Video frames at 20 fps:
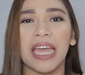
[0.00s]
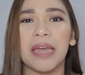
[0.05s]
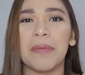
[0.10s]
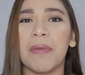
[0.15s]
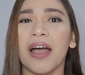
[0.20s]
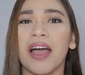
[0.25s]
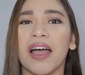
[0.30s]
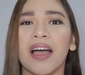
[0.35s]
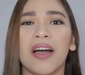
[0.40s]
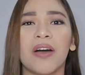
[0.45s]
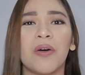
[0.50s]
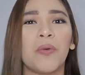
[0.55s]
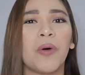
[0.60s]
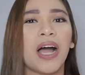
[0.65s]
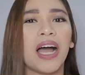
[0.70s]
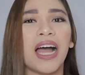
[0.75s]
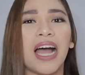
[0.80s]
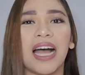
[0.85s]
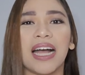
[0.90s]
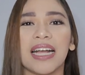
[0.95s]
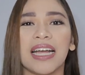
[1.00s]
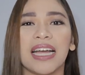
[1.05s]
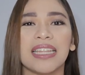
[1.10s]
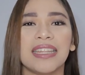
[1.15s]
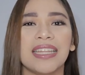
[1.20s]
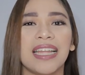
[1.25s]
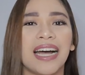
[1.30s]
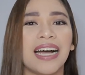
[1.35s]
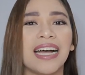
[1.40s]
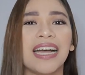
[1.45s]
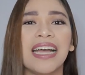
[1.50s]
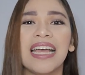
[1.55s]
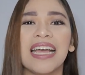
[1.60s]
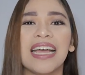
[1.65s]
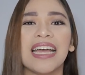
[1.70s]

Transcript: eh makakakuha ka agad ng